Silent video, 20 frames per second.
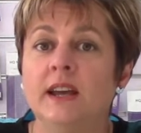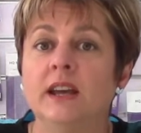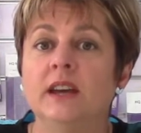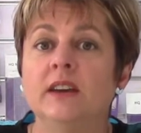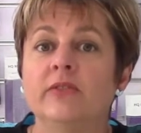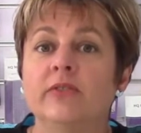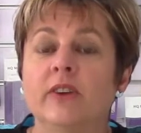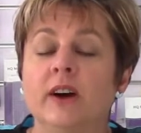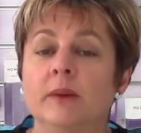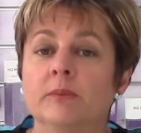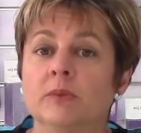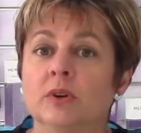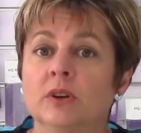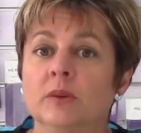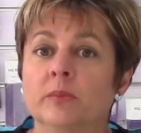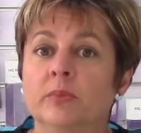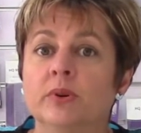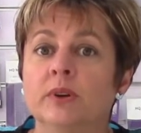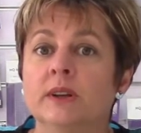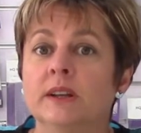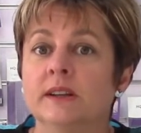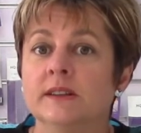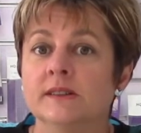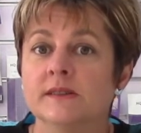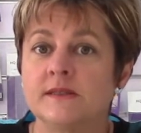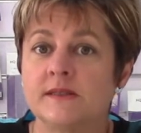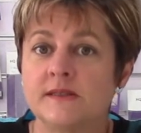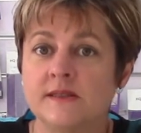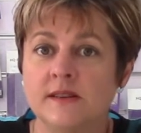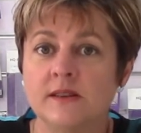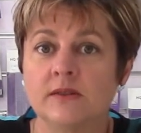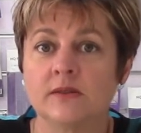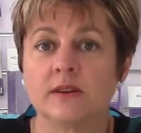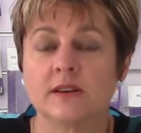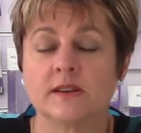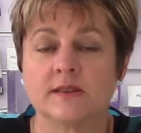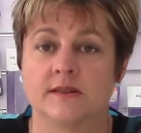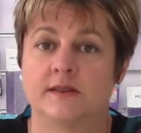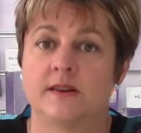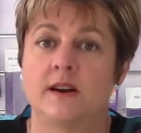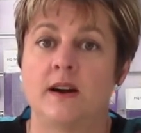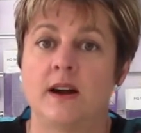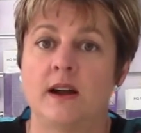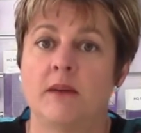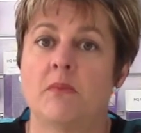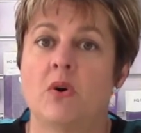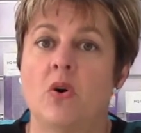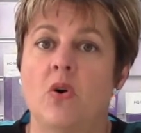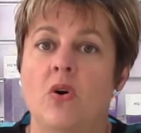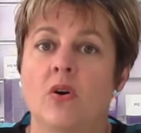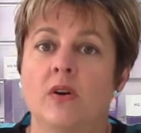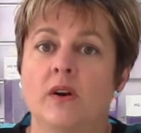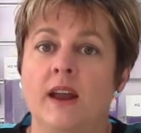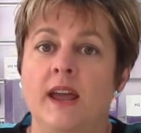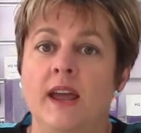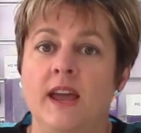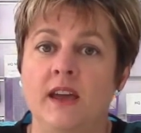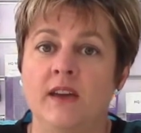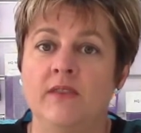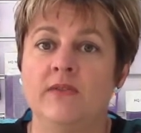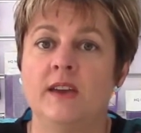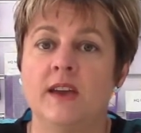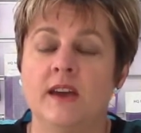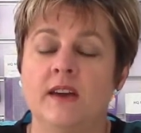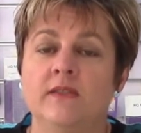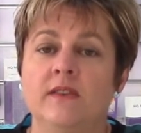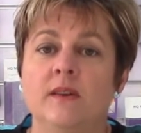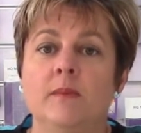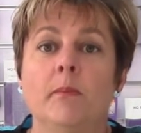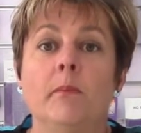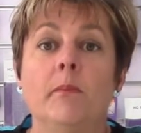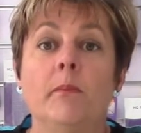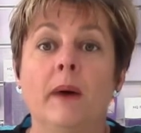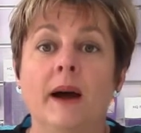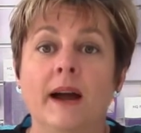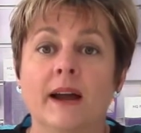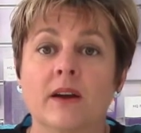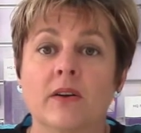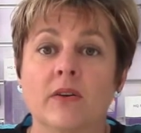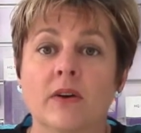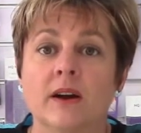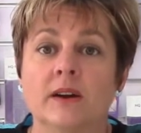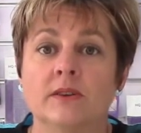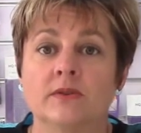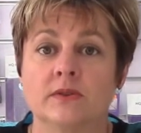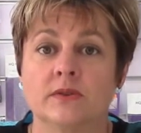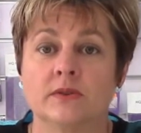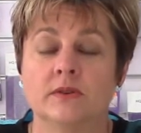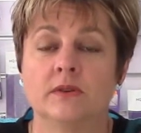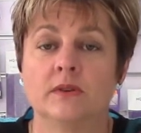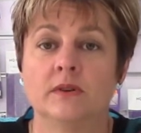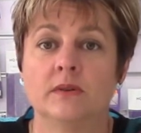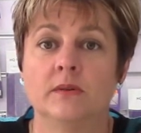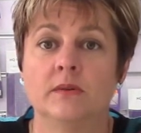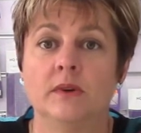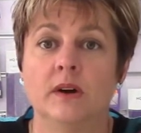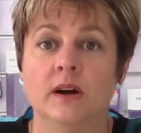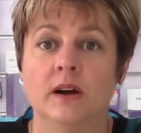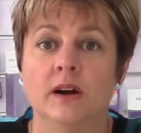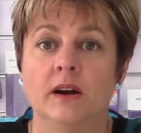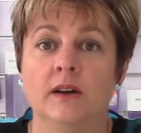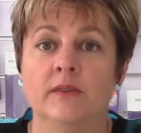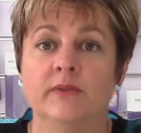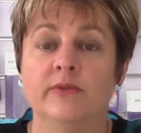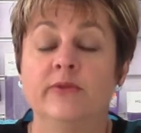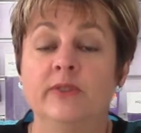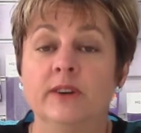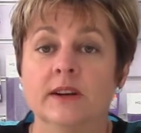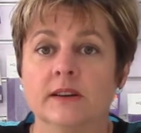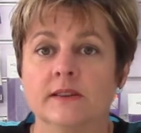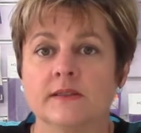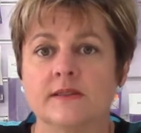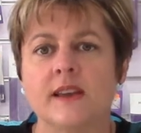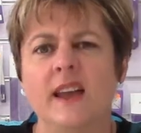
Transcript: if I'm going to put in serious time on heavy background fillers.